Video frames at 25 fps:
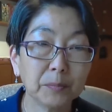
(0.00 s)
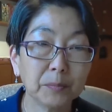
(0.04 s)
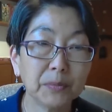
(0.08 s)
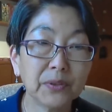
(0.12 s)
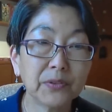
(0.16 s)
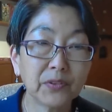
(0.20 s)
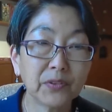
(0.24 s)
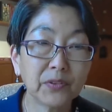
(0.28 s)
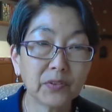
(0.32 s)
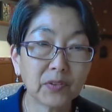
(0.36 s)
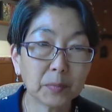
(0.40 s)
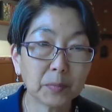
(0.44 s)

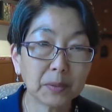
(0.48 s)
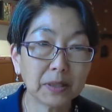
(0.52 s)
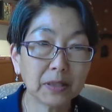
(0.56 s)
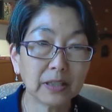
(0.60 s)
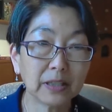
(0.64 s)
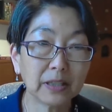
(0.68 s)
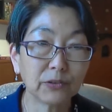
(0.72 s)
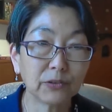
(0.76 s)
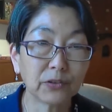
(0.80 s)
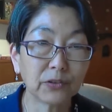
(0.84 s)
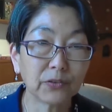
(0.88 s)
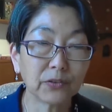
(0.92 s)
Mississippi
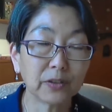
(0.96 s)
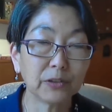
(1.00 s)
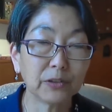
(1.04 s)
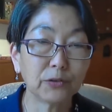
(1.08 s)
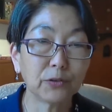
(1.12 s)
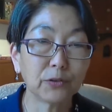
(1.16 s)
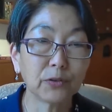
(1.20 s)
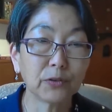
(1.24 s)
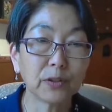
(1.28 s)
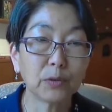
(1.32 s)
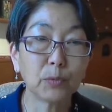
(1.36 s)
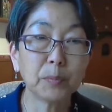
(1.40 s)

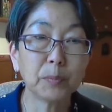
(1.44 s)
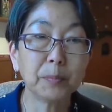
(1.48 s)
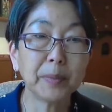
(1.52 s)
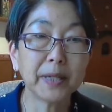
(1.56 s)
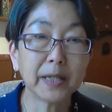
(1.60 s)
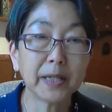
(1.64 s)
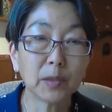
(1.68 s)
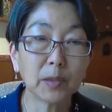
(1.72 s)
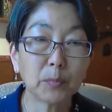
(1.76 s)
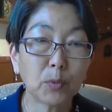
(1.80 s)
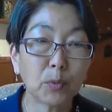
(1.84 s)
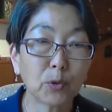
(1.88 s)
legislature that would
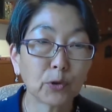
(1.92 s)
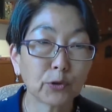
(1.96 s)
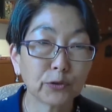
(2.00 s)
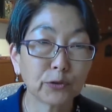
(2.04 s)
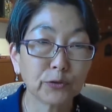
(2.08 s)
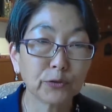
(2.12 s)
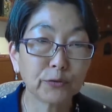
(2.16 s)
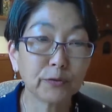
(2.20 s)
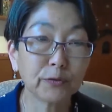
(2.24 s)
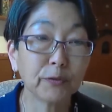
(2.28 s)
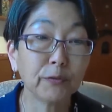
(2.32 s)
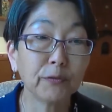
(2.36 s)
ban abortion from